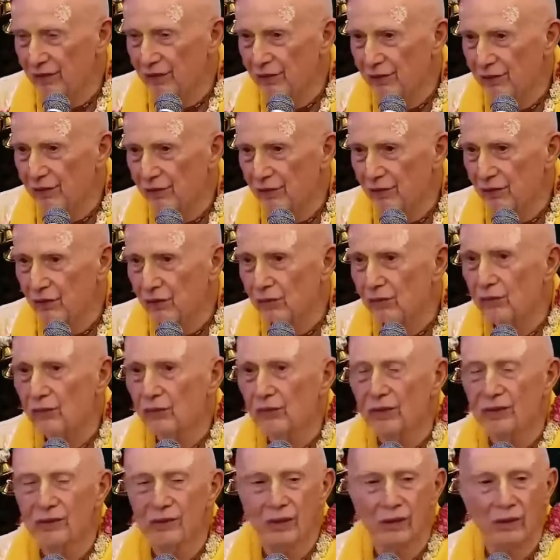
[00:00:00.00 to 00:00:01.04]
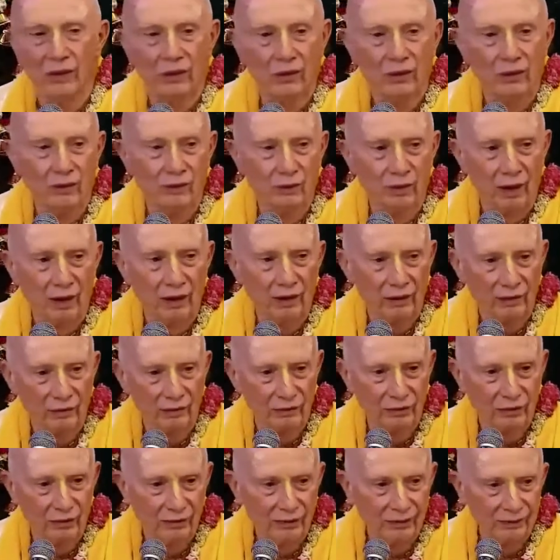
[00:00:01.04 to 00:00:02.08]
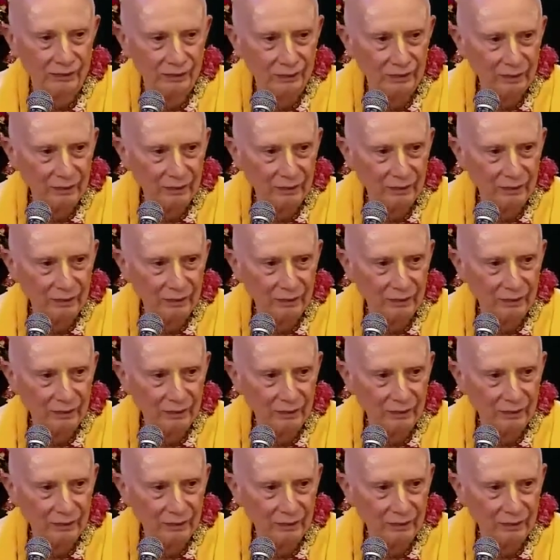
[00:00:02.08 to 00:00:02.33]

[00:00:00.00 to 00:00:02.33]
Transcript: stool, oh, wonderful.